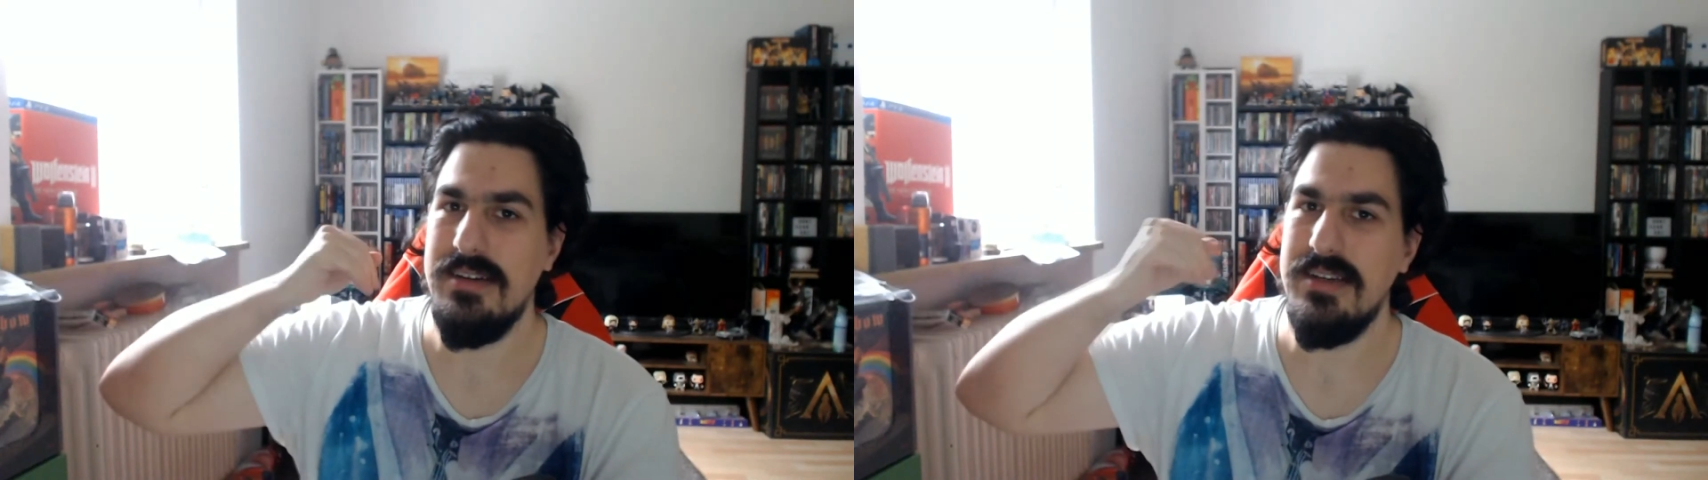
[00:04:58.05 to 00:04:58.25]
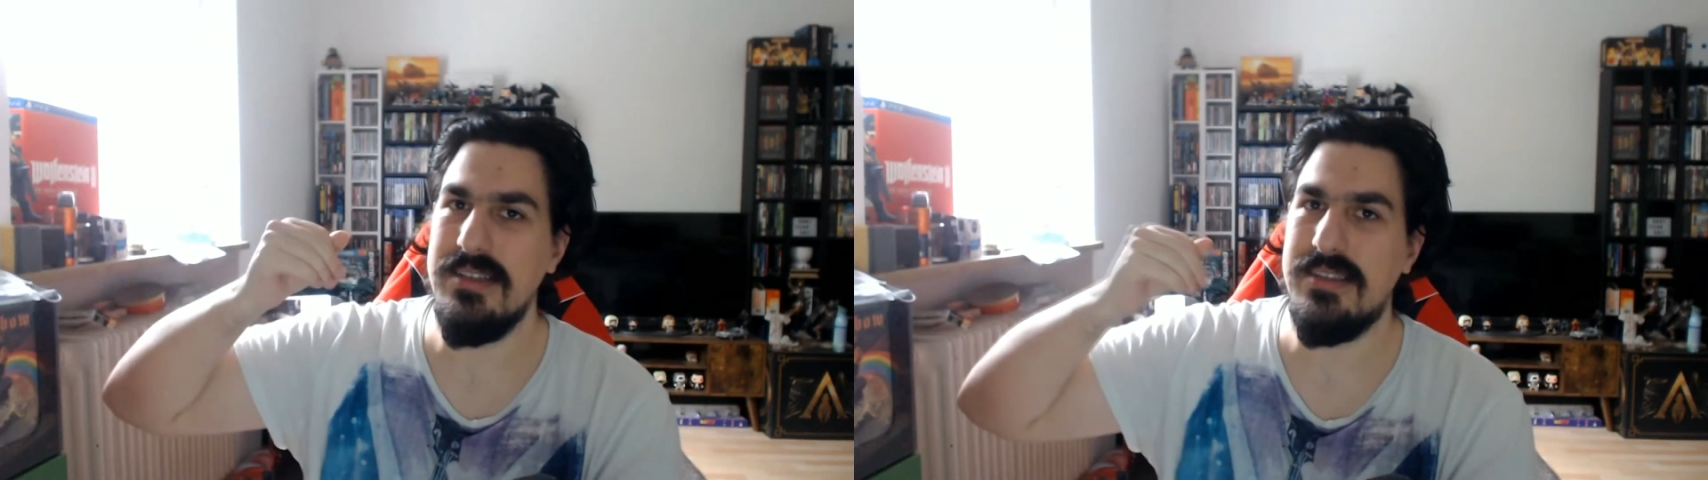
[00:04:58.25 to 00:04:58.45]

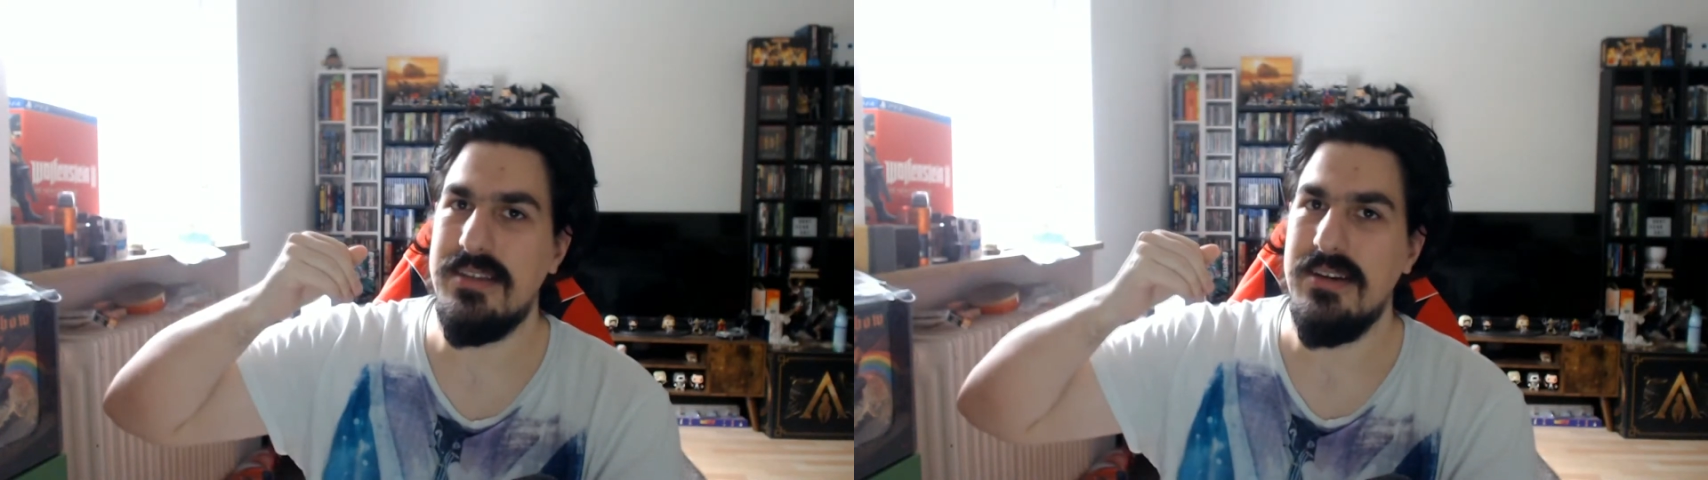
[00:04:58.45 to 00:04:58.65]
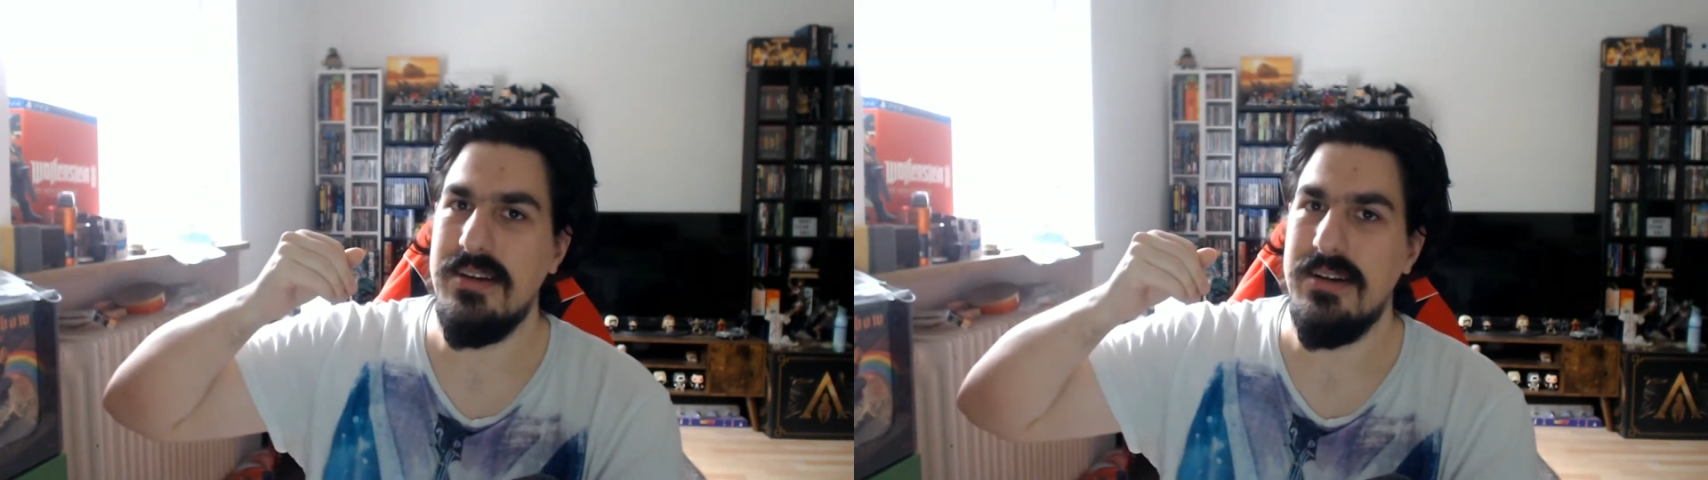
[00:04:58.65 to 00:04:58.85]

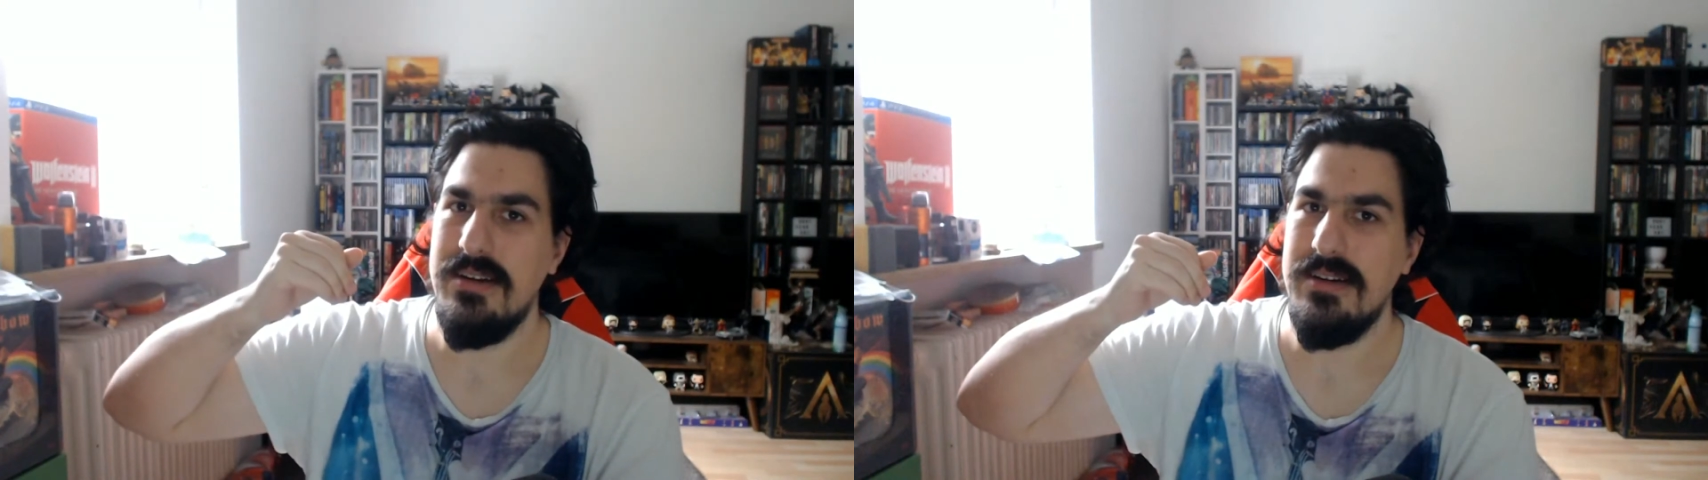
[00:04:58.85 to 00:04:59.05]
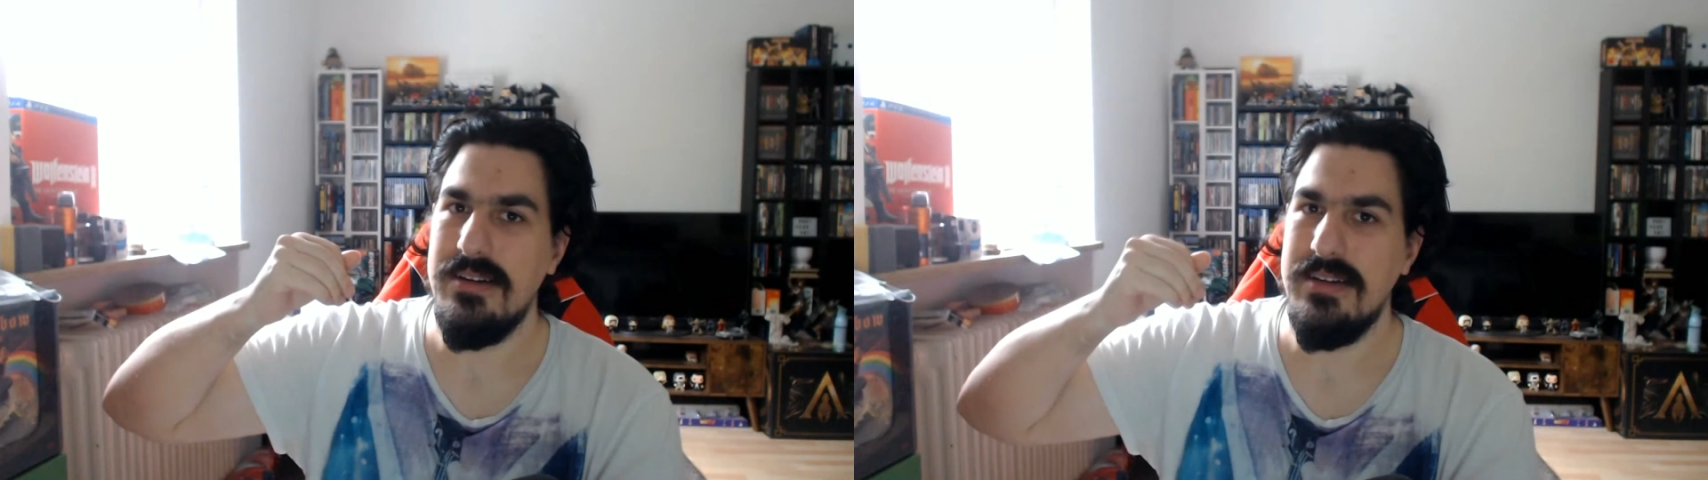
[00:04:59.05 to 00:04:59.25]
it's
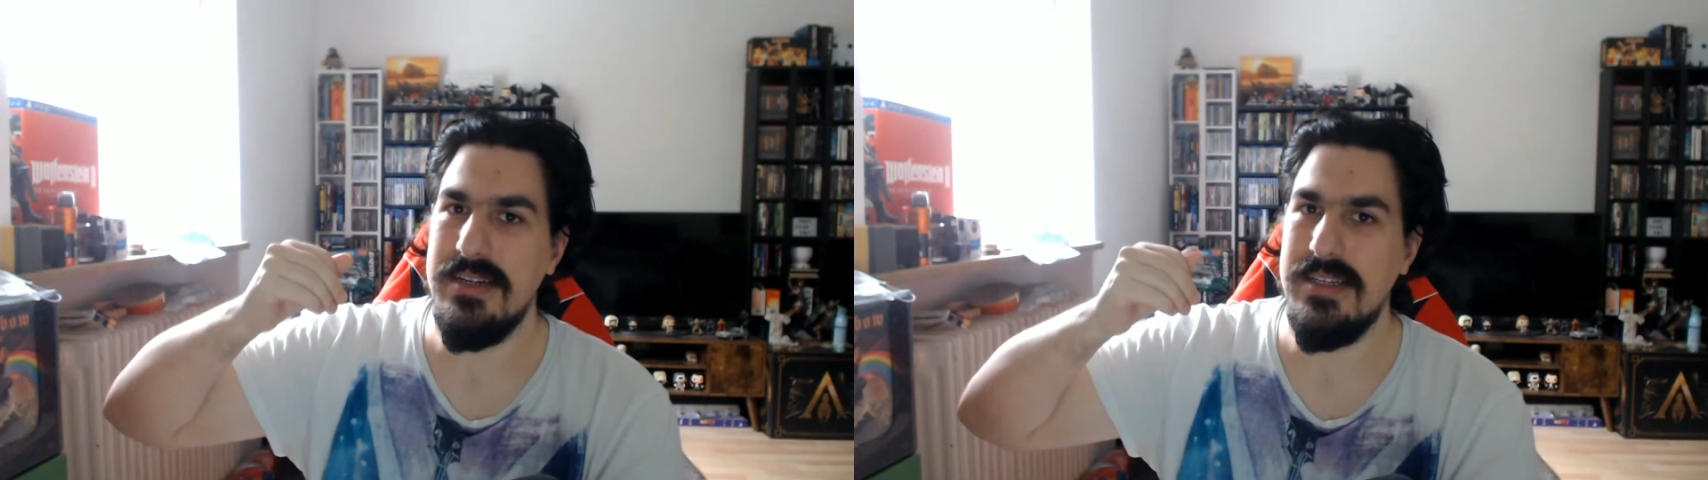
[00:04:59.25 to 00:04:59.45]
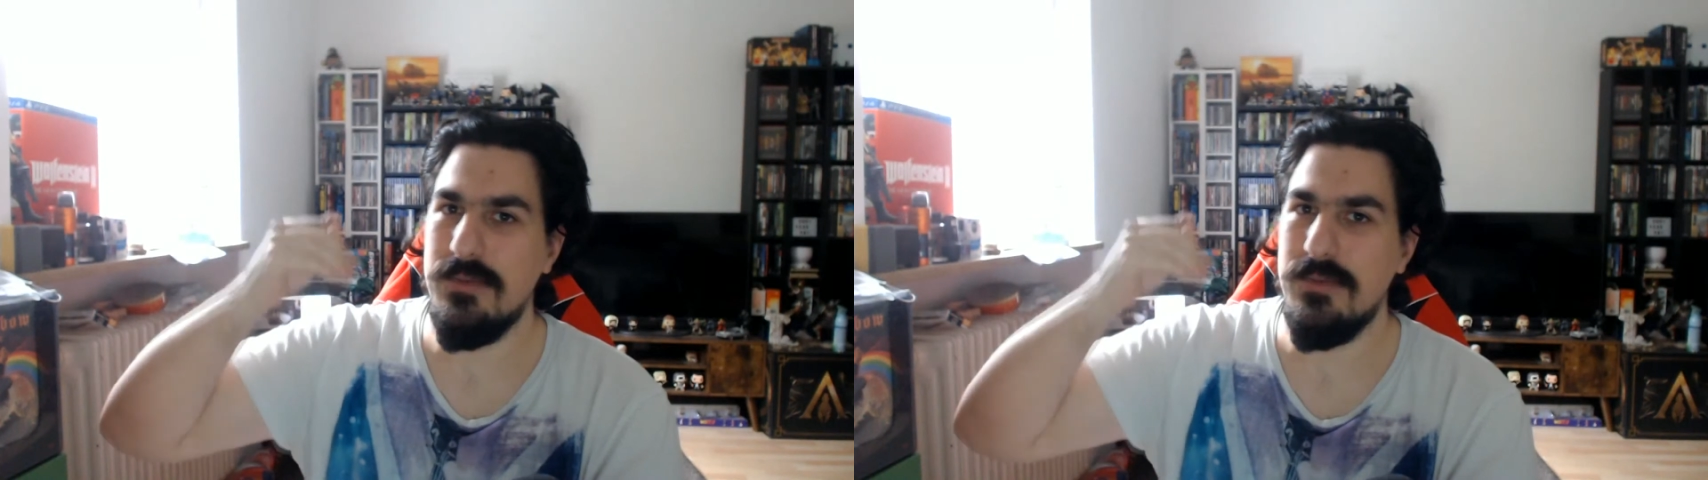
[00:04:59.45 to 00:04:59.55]
it's